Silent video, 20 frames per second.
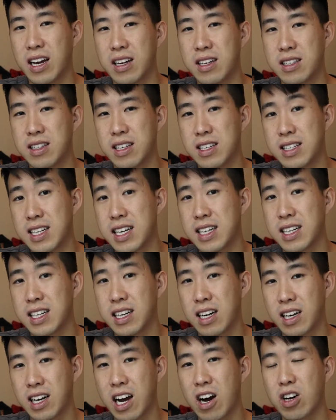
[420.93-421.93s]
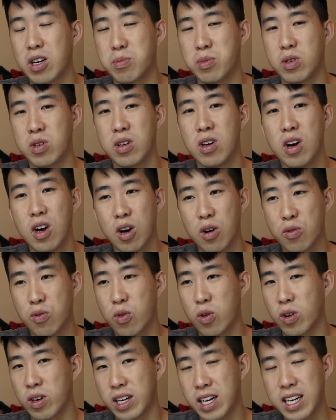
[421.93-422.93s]
the attending accountable
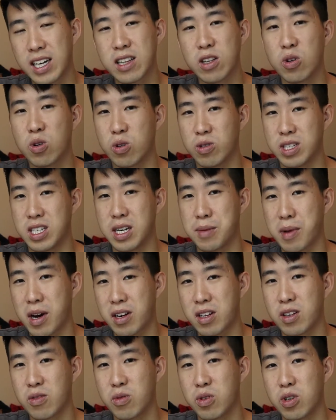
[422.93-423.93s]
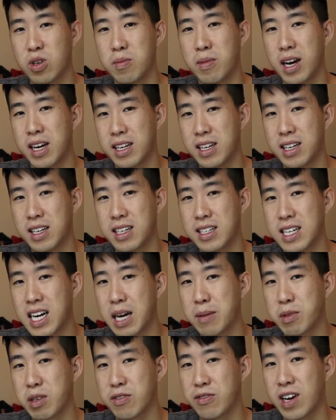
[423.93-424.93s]
for getting the whole team out of the room at, in a
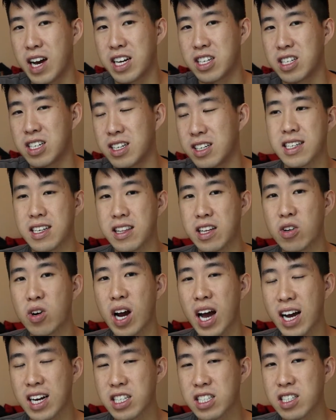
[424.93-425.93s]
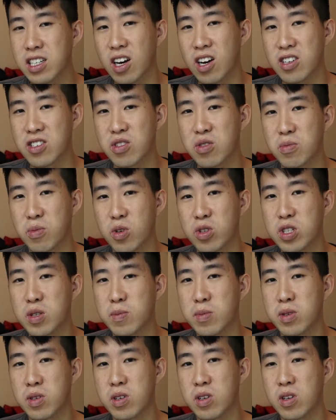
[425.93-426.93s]
timely fashion. There are actually also
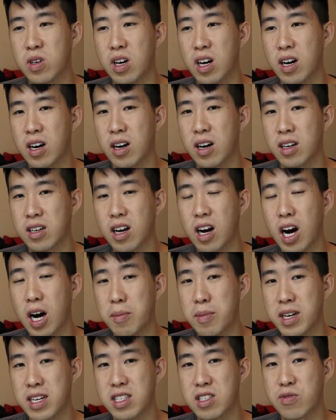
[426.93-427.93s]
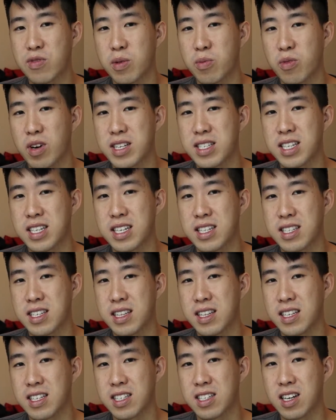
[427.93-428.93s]
multiple uh, comments from residents in
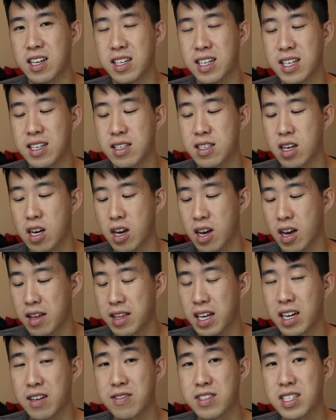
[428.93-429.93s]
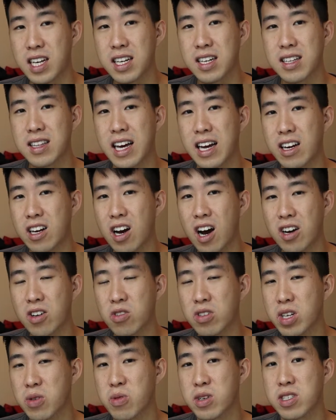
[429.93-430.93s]
these studies that have stated that not
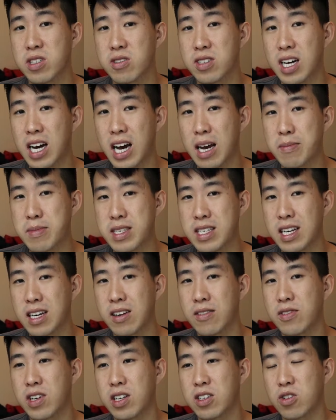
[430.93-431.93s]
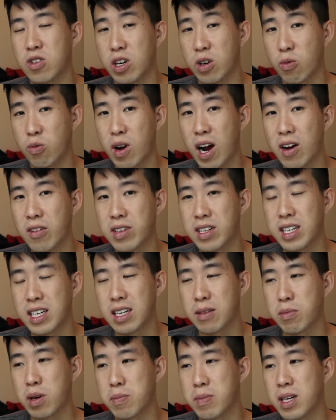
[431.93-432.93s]
only was their time saved during
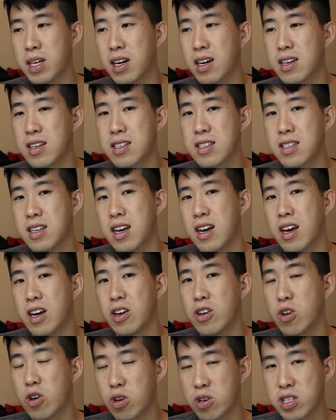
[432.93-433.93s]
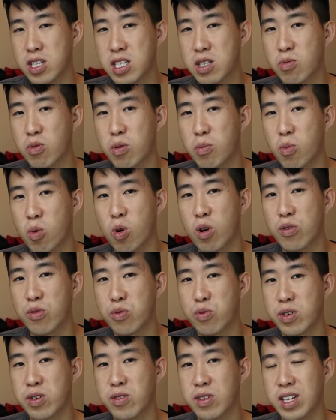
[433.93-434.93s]
rounding, but because nurses were more
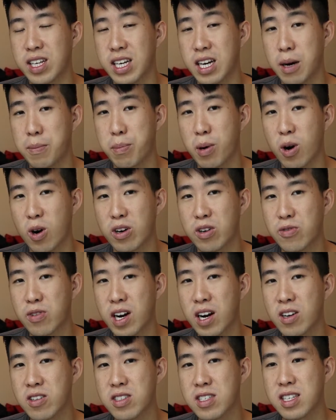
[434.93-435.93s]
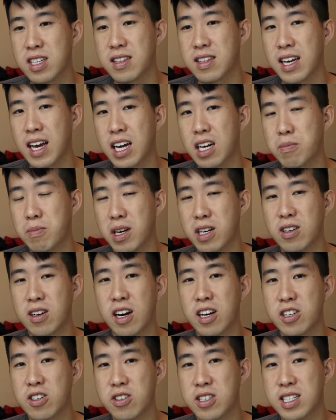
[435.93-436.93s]
frequently a part of rounds, they had a better
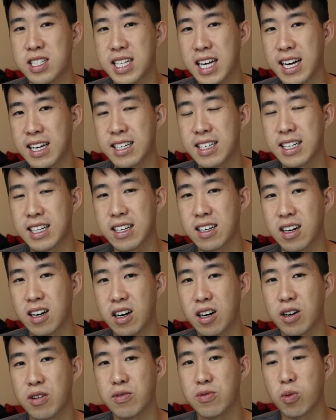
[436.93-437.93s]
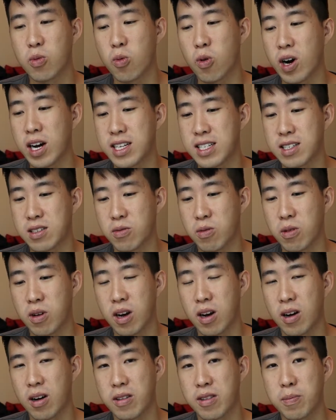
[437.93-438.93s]
understanding of what
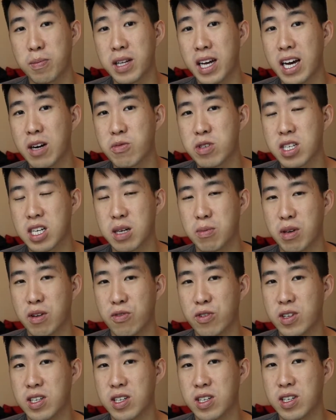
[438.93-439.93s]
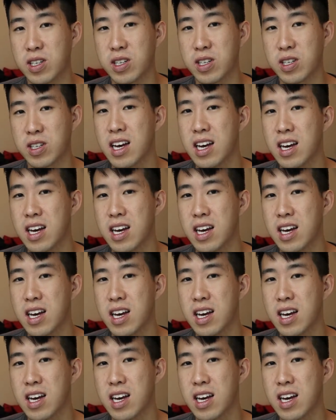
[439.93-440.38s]
uh, the plan was going to be for the day.